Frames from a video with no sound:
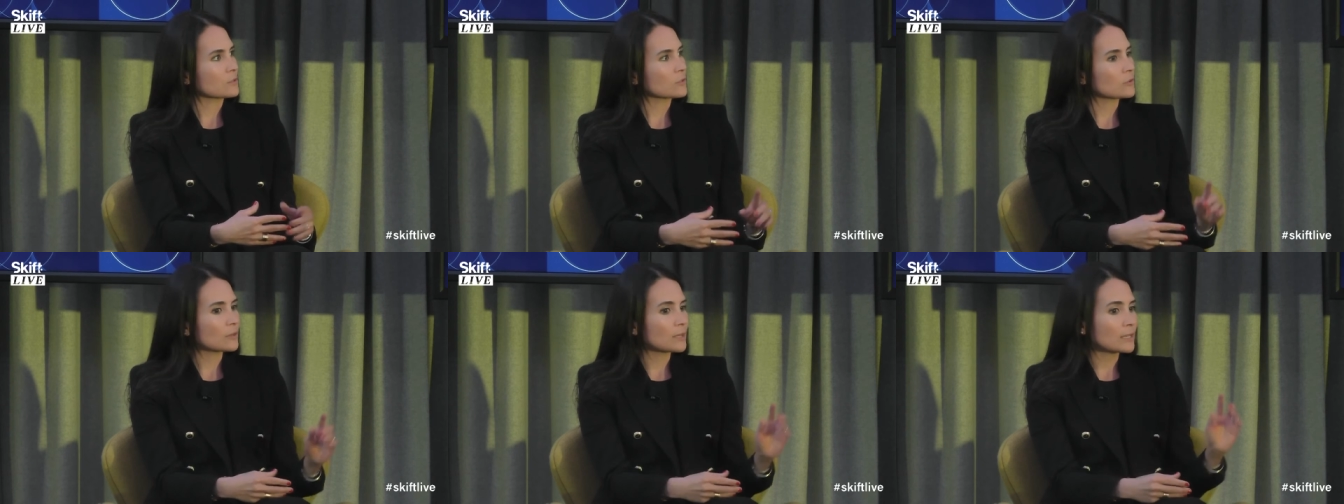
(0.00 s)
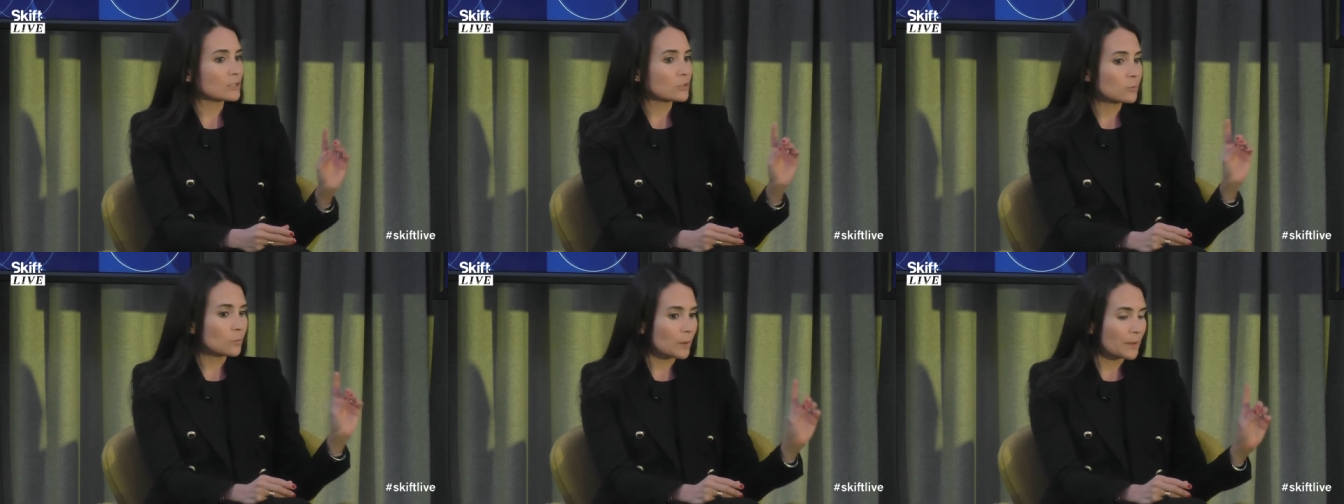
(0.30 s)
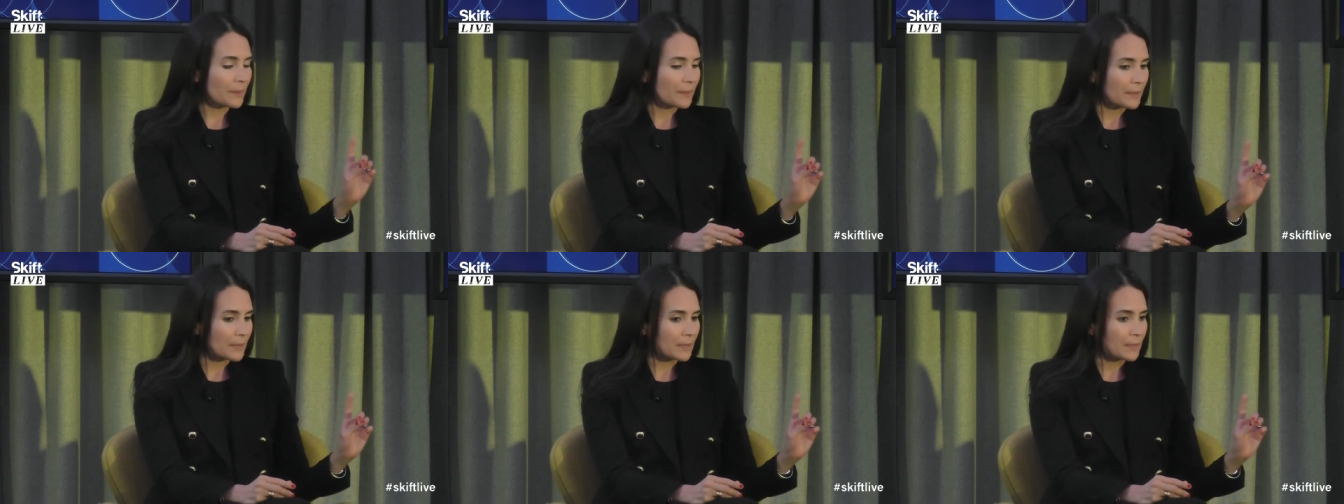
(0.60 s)
So that's one
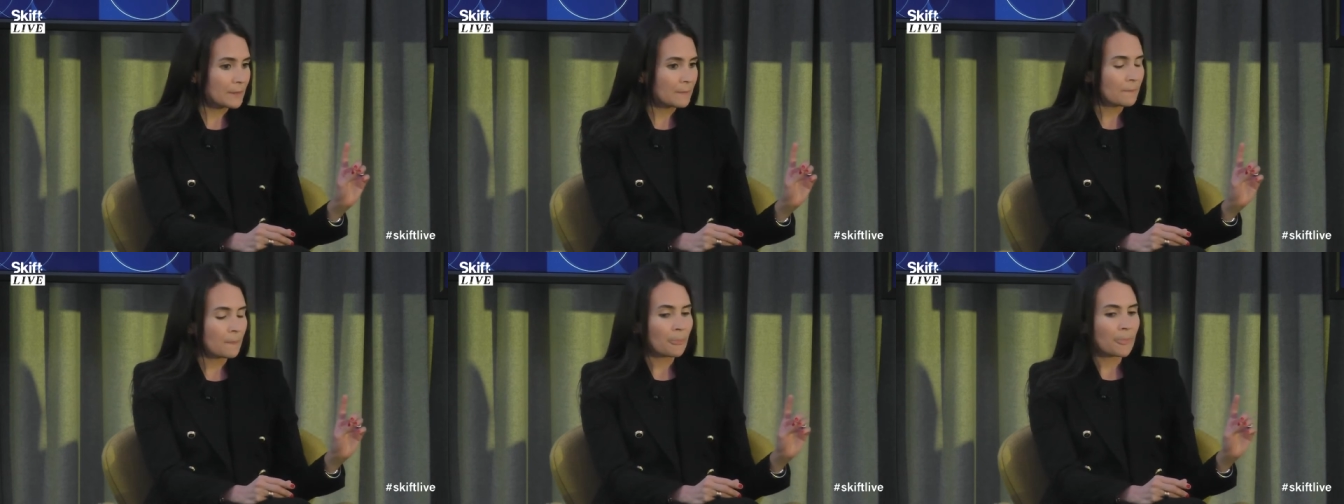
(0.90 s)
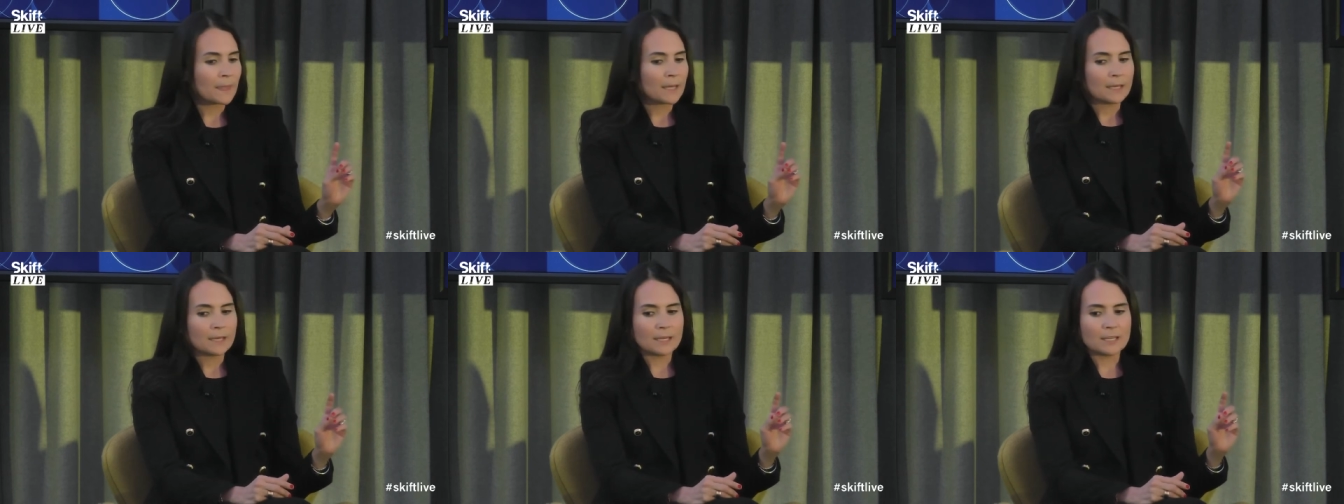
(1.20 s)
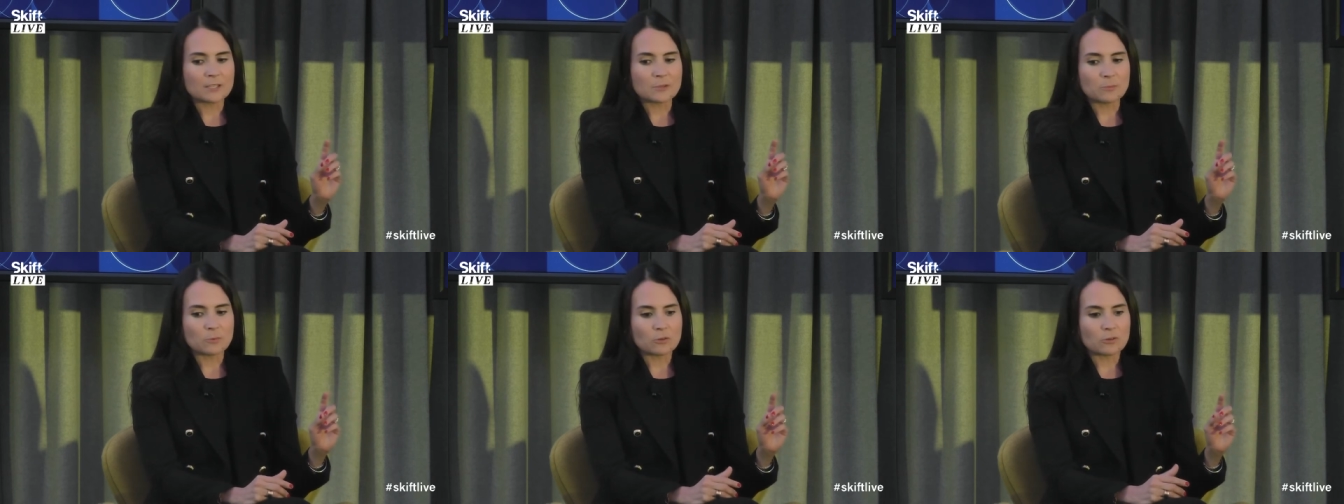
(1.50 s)
thing.
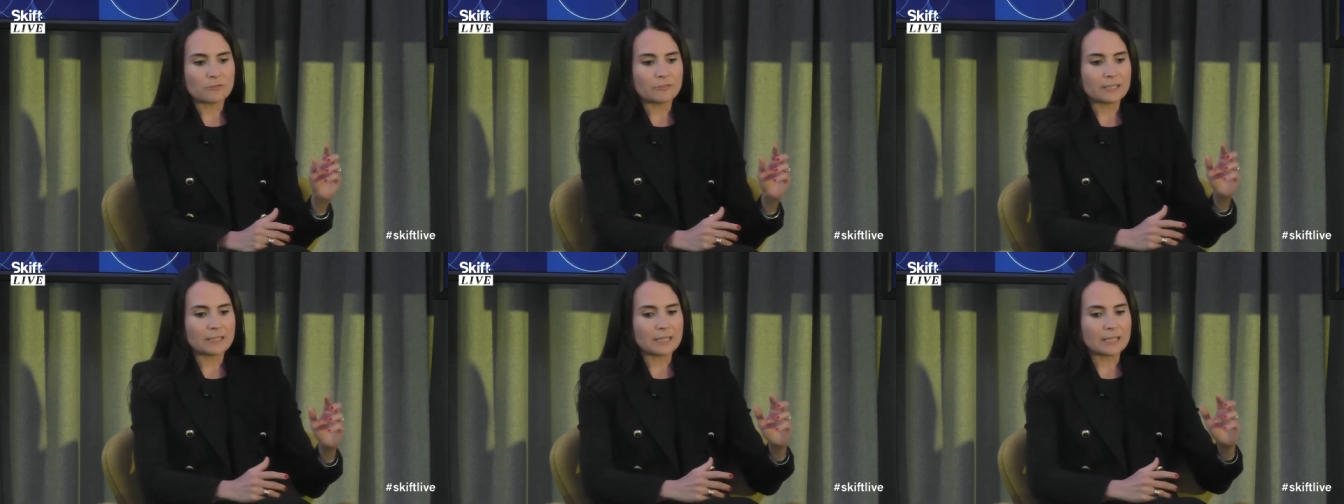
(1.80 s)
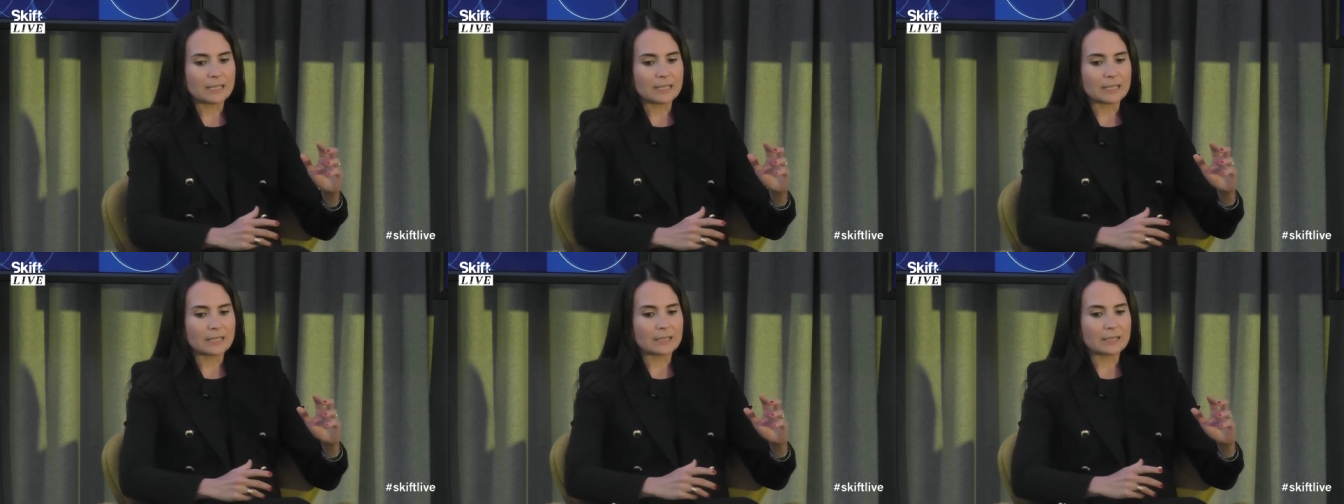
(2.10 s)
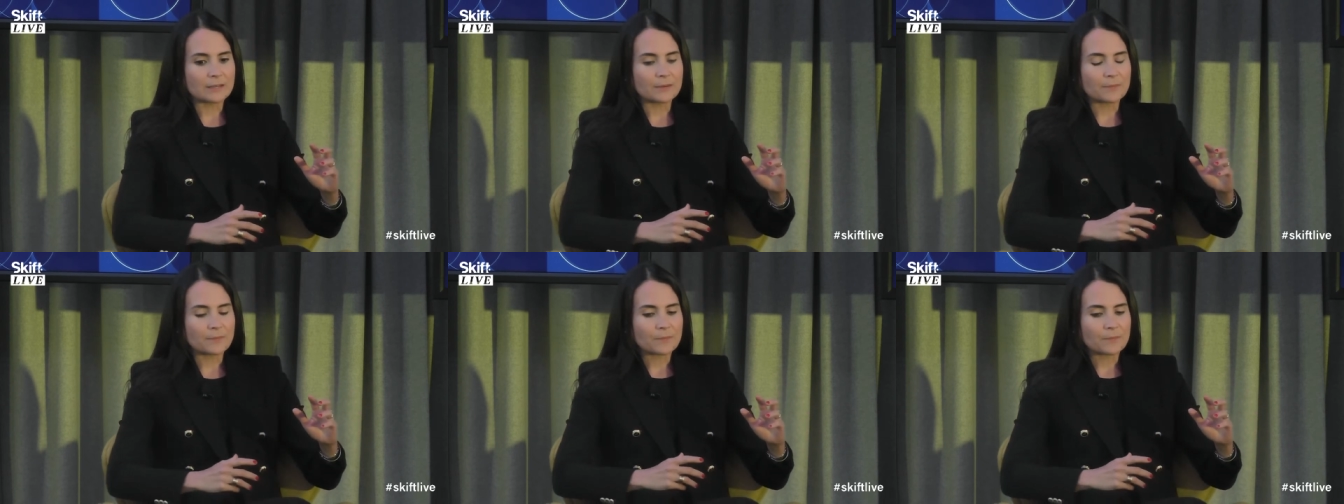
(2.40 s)
It's more of a,